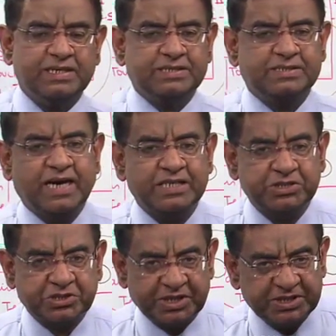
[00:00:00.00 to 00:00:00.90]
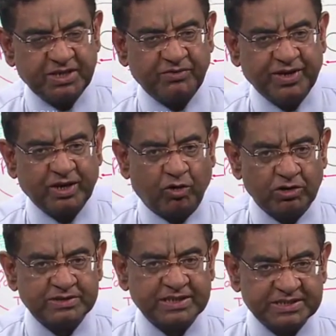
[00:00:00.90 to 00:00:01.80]
is the station where
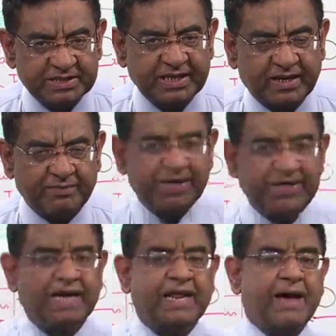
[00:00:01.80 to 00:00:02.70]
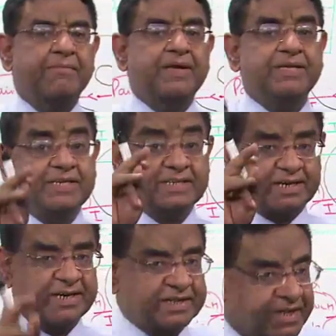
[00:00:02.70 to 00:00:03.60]
all sensation are coming and hemorrhage is
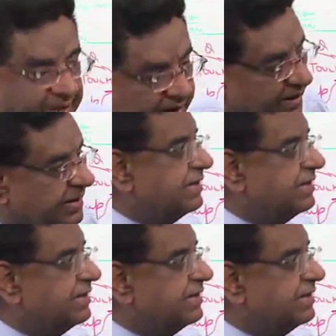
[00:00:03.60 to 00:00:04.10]
occurring there.